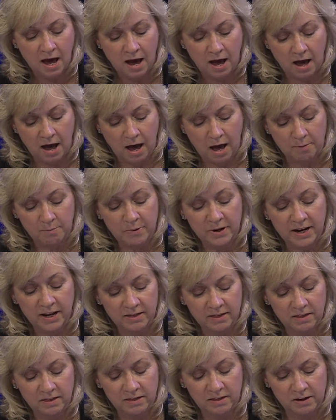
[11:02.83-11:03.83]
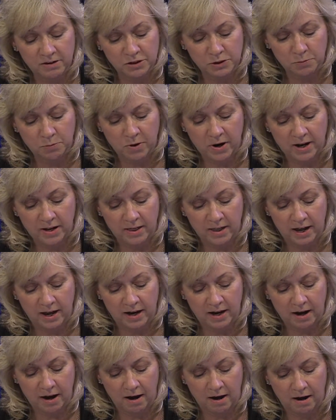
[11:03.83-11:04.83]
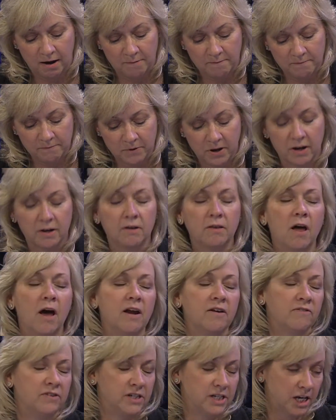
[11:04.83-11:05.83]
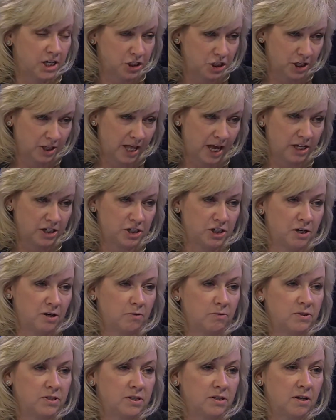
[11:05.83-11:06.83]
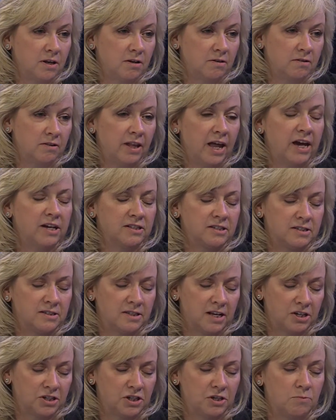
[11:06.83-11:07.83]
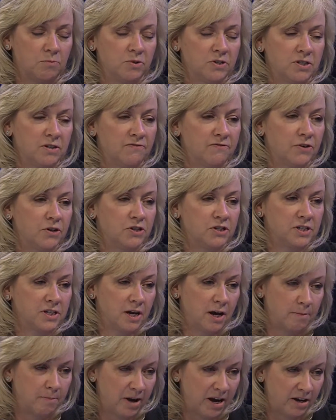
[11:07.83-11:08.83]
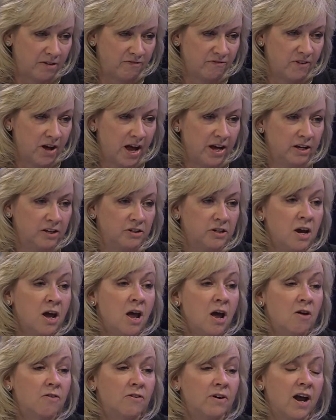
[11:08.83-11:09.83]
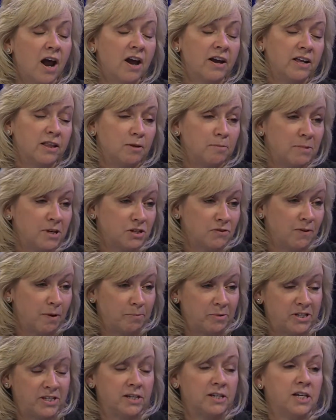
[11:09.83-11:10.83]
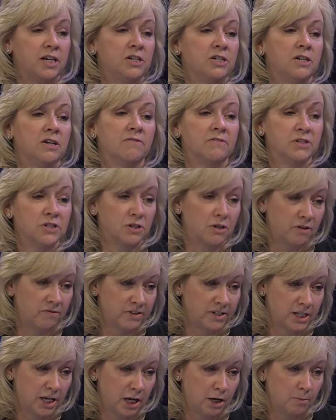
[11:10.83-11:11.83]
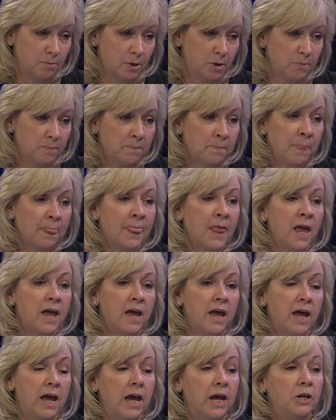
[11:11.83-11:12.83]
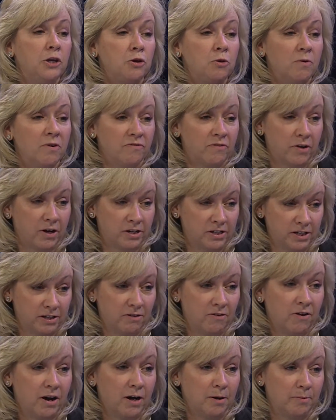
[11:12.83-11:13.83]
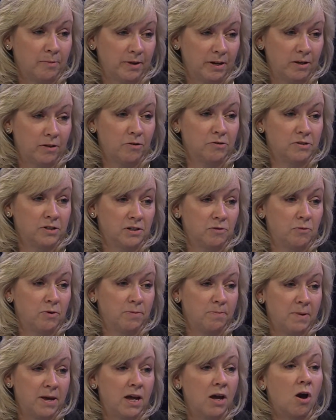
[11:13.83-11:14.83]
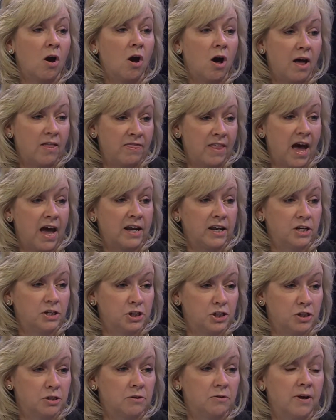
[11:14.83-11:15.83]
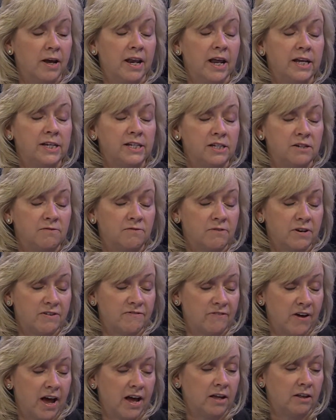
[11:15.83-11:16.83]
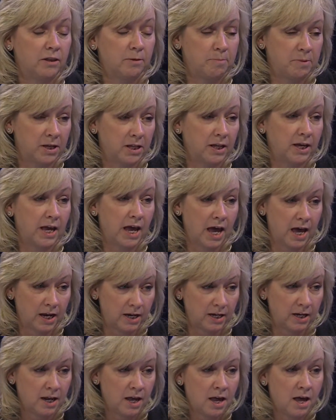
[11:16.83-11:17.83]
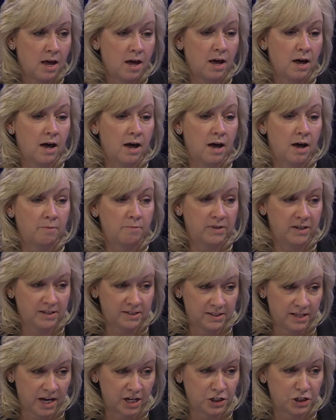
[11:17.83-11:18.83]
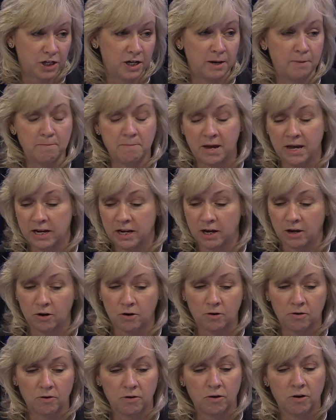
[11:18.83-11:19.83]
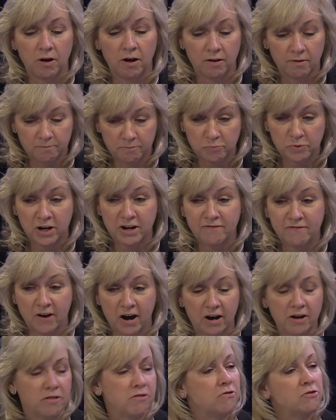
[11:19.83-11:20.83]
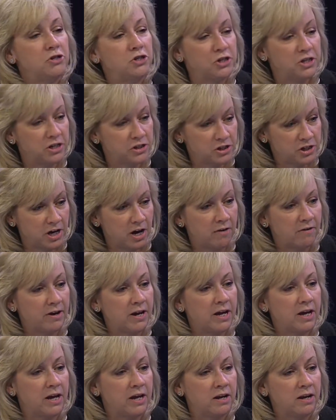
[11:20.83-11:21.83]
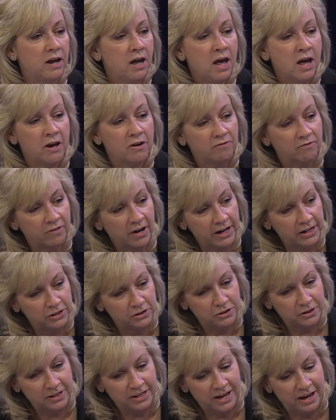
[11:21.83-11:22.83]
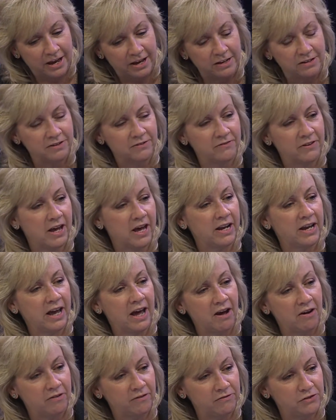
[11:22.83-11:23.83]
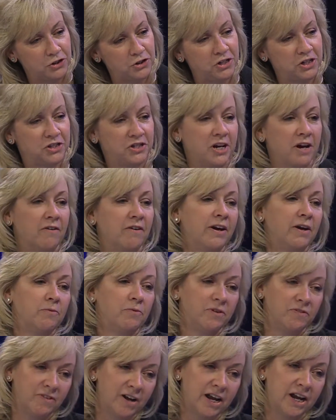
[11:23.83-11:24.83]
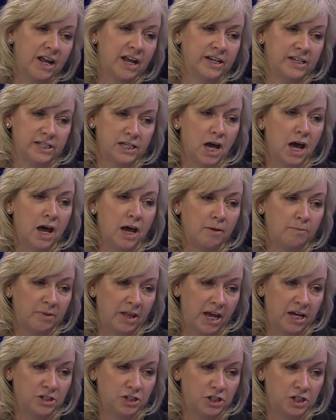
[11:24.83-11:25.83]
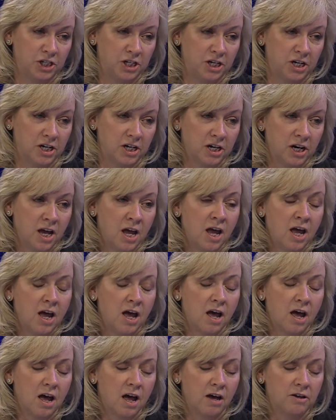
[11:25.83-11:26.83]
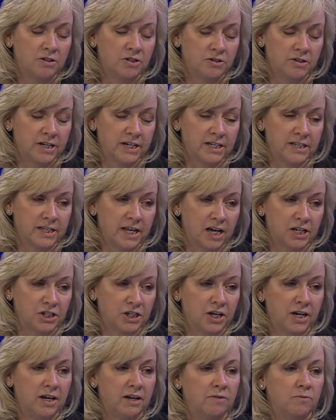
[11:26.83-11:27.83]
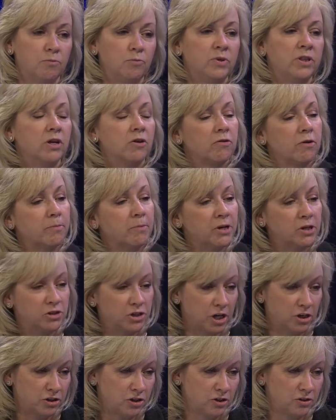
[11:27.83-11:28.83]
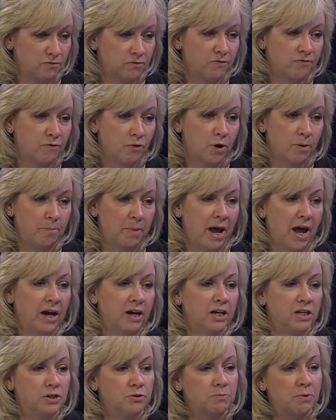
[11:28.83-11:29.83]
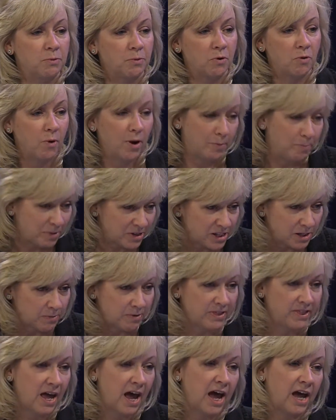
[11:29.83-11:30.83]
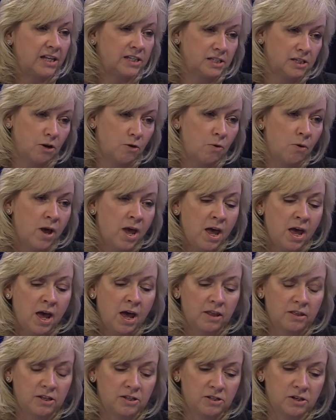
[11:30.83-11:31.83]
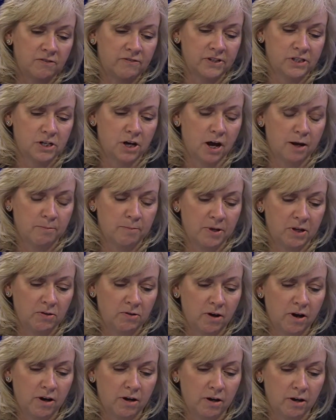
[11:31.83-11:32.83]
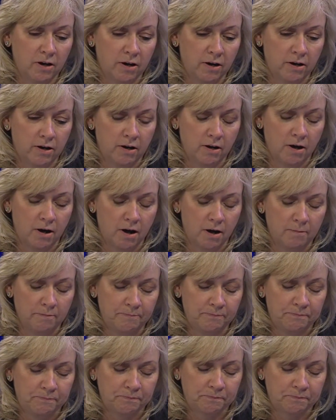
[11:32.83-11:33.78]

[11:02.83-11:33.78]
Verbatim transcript: Um, but there's one that um, got a lot of attention last year. It was the, last session was the first time I had filed regarding the misrepresentation of a service animal. Yep. And you have worked incredibly closely mm with me on that issue. And I did refile the bill again right. um, this session. It made it uh, pretty far through judiciary and right to the end of getting out of judiciary, and we ran out mm -hmm. of time last year yep. uh, during session. And with the criminal justice reform package, we were quite busy with that. So the service dog bill kind of got um,